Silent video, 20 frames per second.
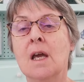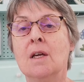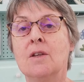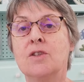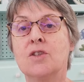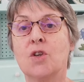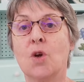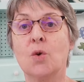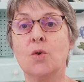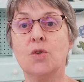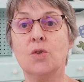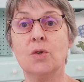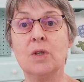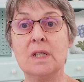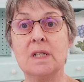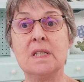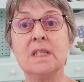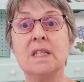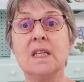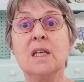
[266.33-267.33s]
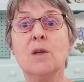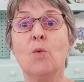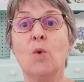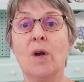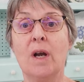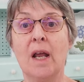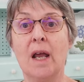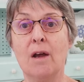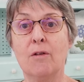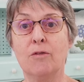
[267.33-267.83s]
so you can see
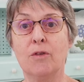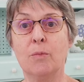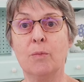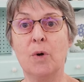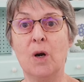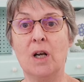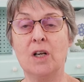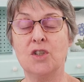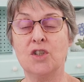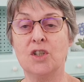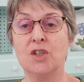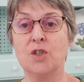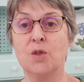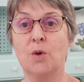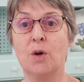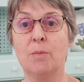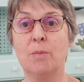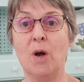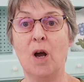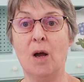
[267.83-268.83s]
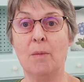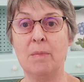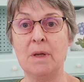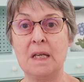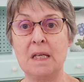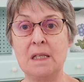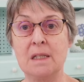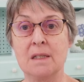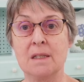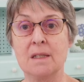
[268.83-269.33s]
whatever project you're
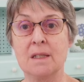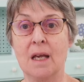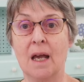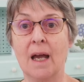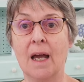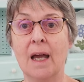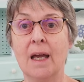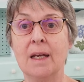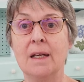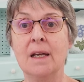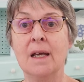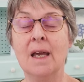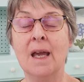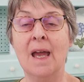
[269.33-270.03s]
popping inside,